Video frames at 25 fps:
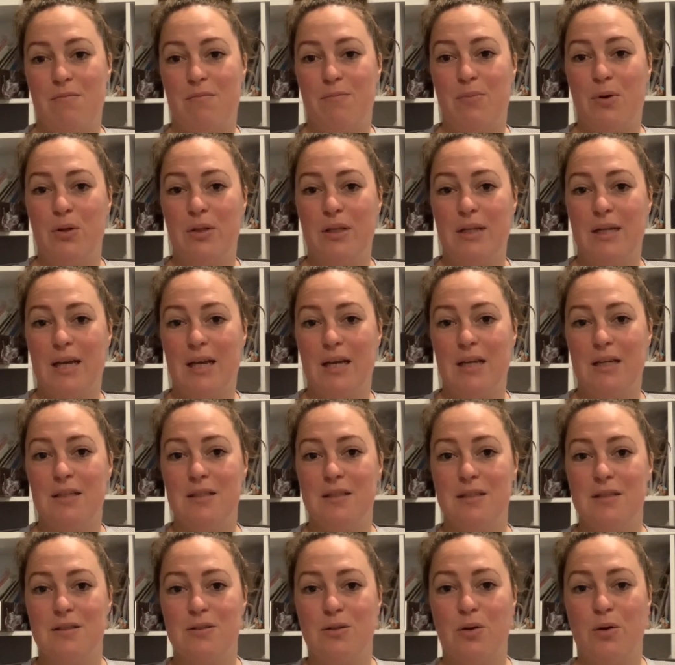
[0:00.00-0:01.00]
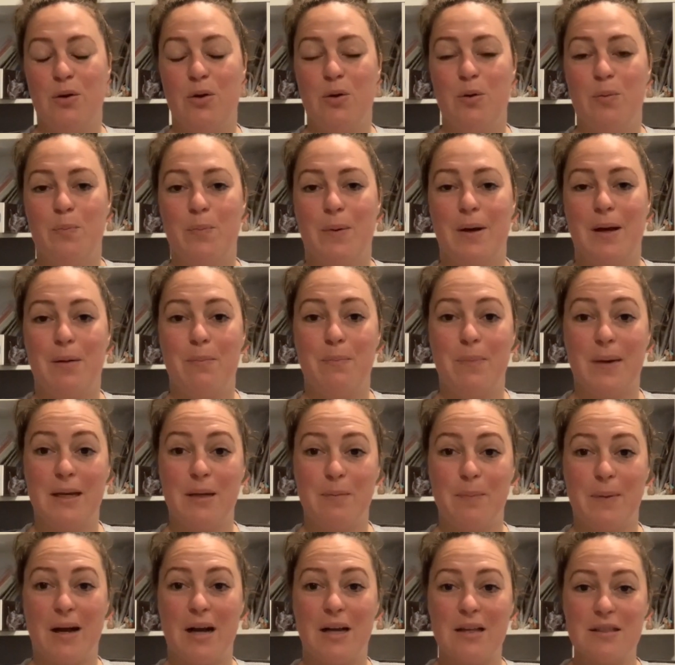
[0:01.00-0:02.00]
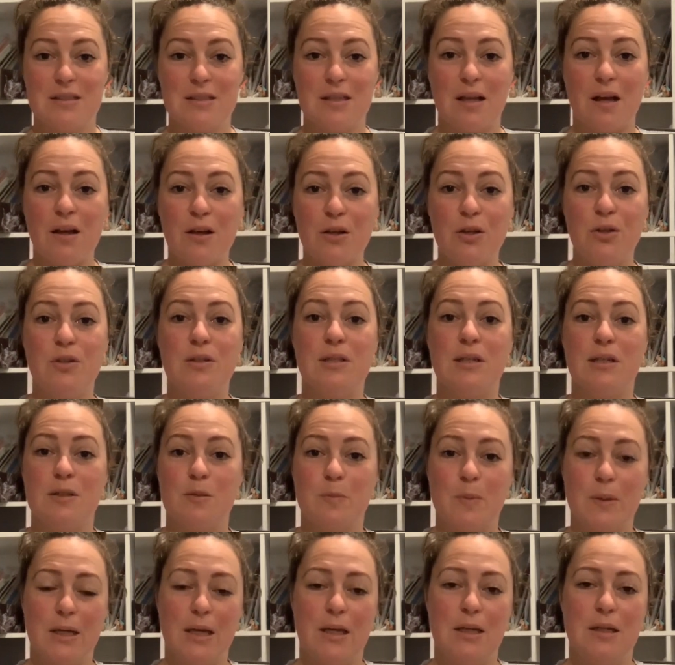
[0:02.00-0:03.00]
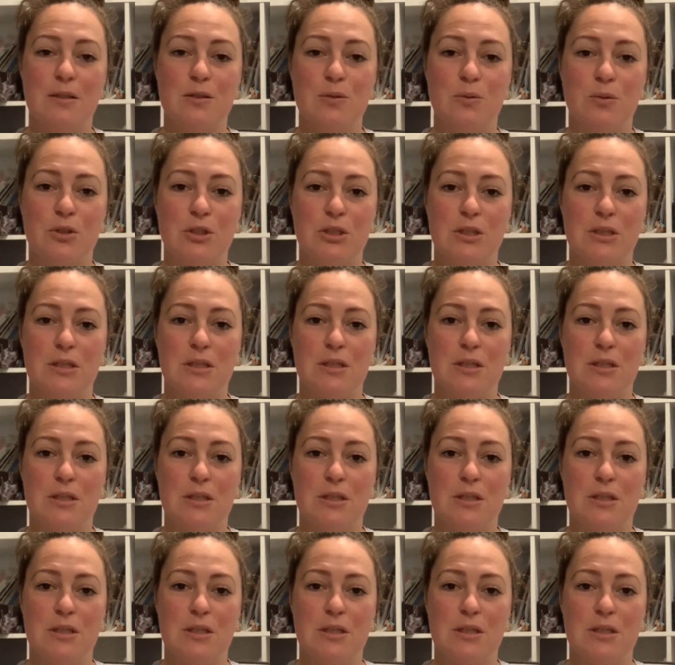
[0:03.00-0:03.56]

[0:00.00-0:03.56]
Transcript: bolognese, so baked pasta using spaghetti squash